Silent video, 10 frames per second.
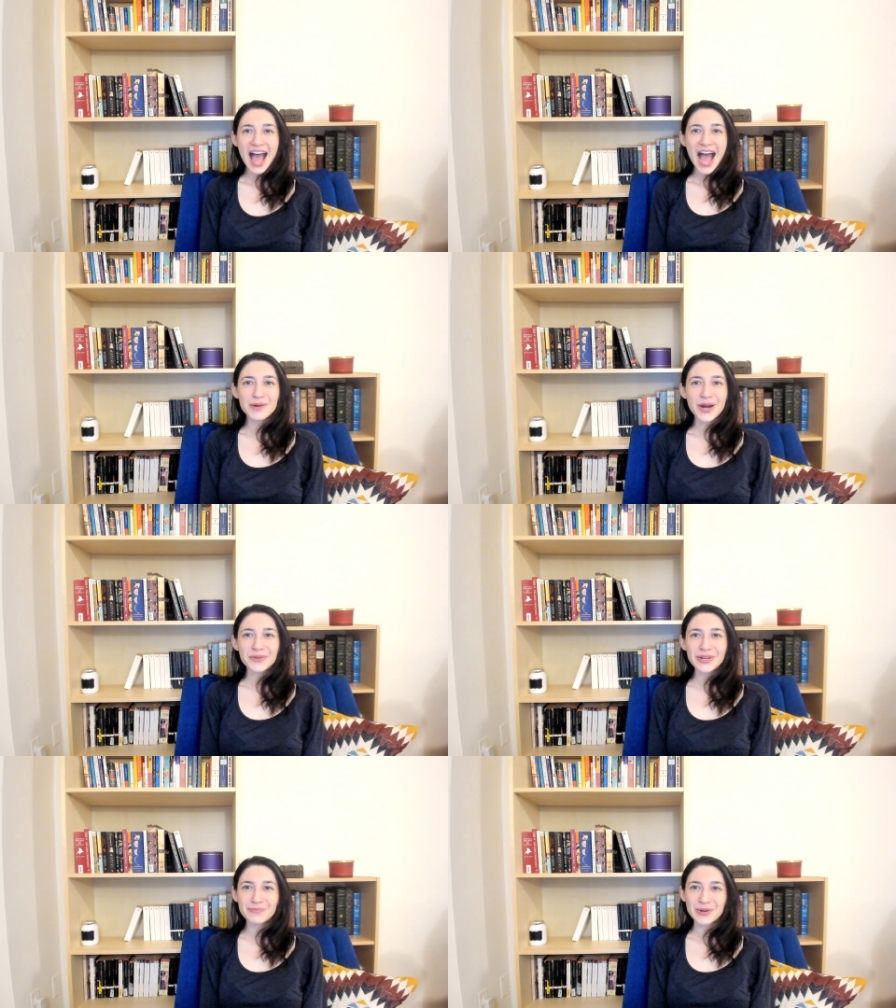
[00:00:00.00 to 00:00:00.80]
I want
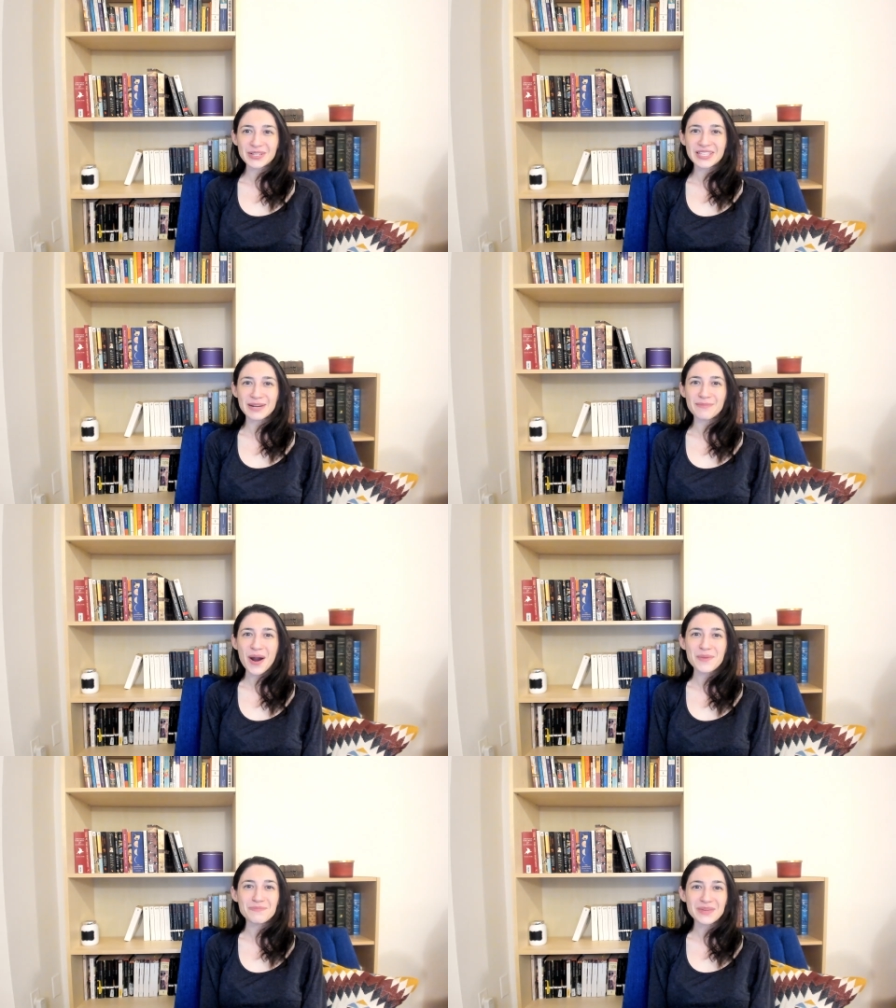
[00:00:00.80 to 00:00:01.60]
to read books that
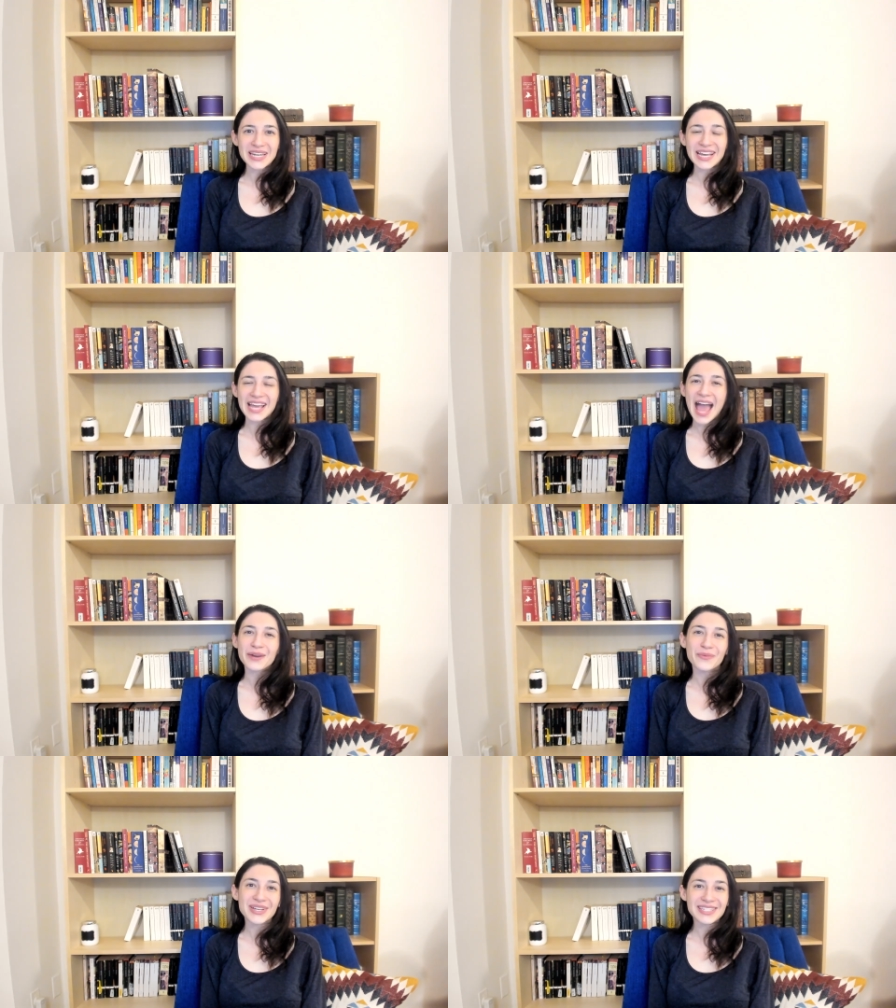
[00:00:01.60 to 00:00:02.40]
impart meaning
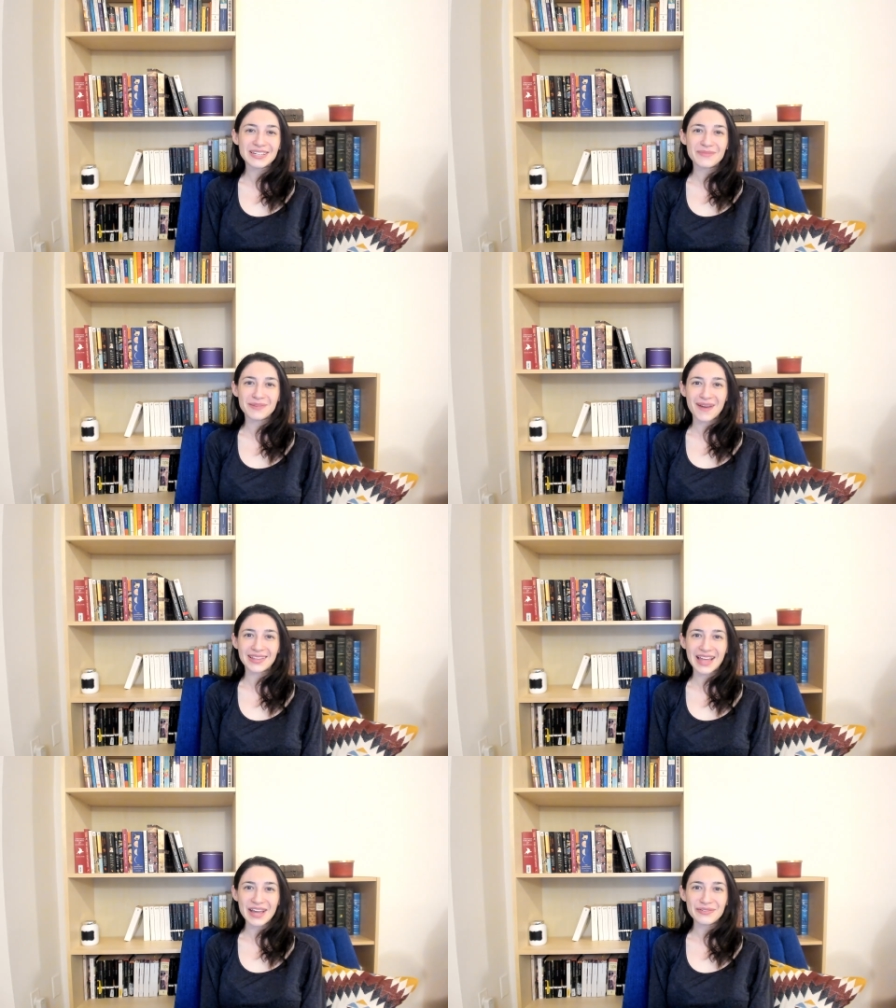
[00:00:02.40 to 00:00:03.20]
and wisdom in my
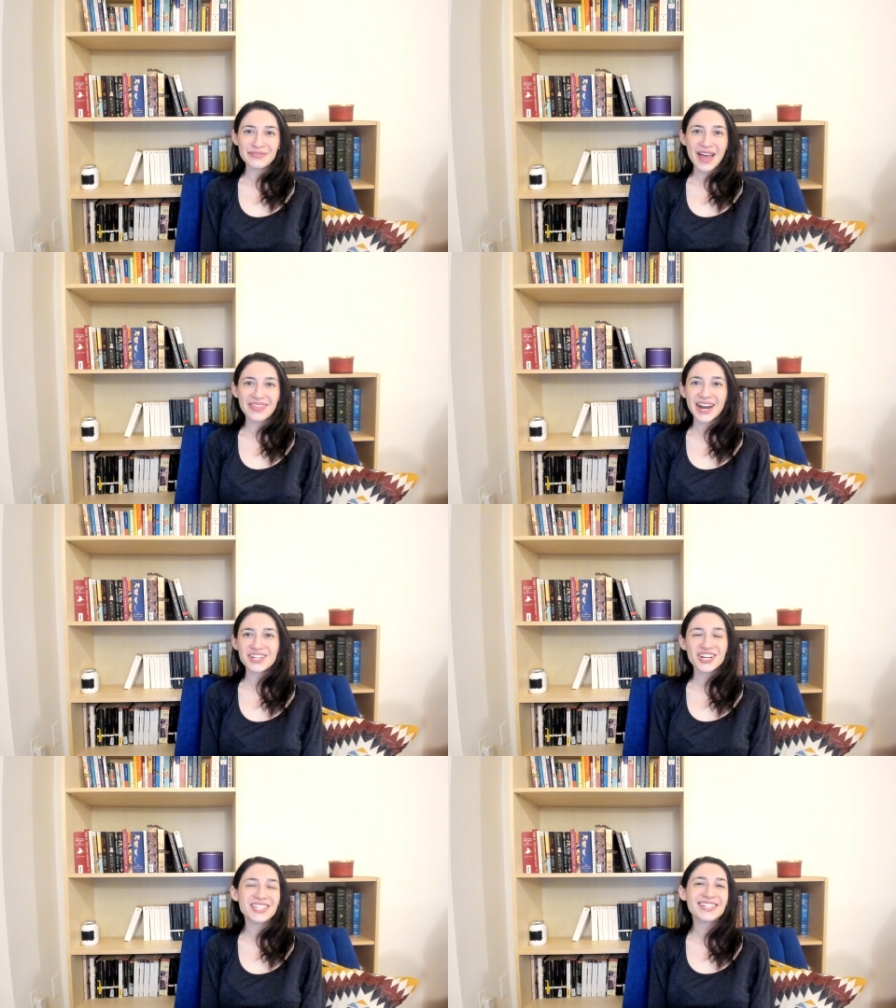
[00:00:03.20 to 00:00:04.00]
life, and that I
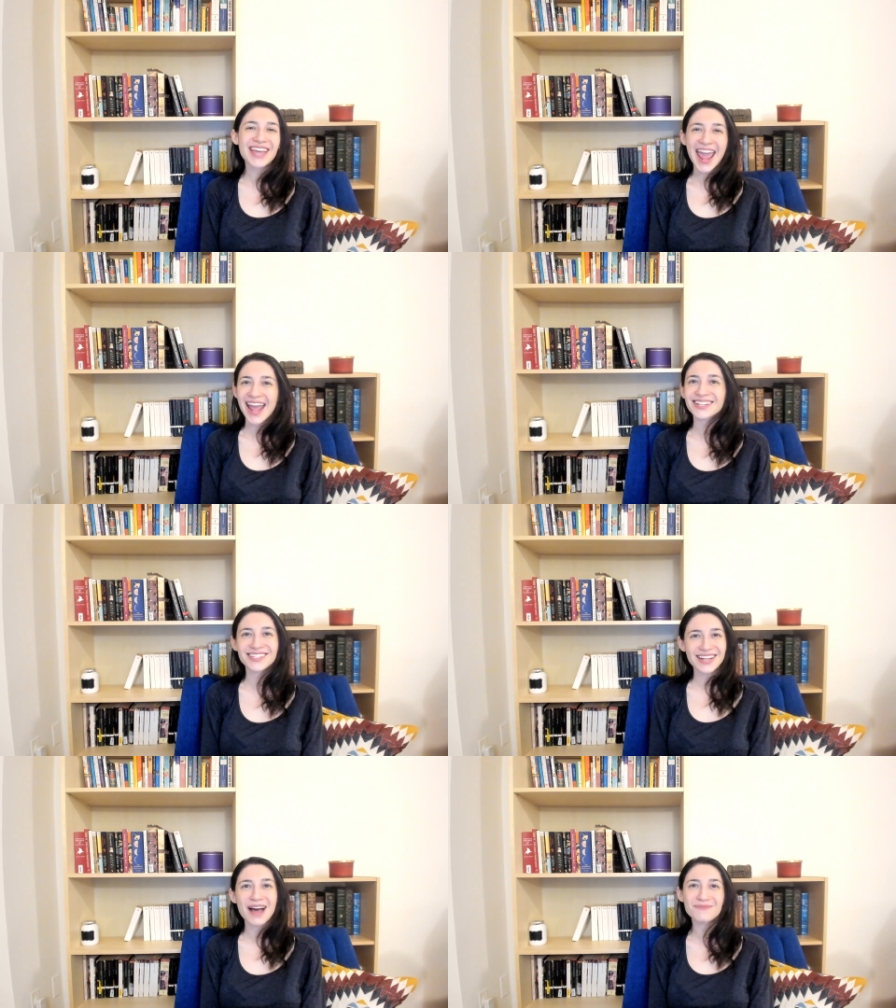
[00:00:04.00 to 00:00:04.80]
just can't
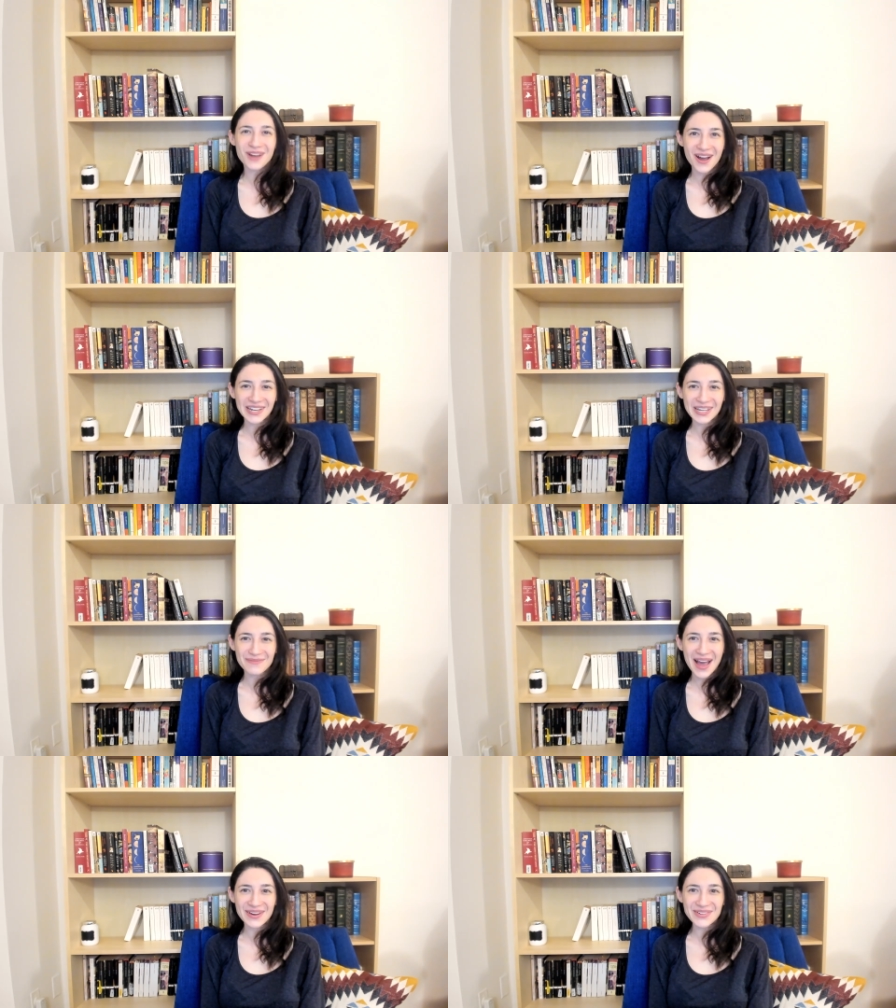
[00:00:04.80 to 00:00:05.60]
stop talking
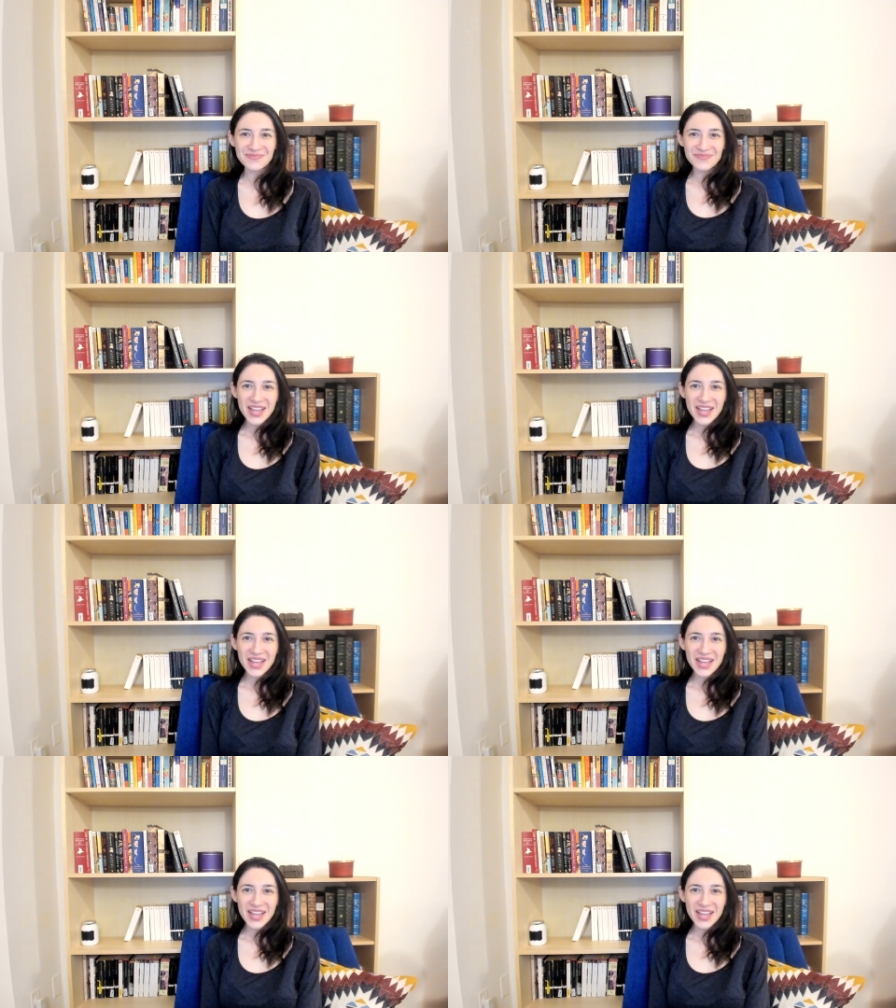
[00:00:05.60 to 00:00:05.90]
about.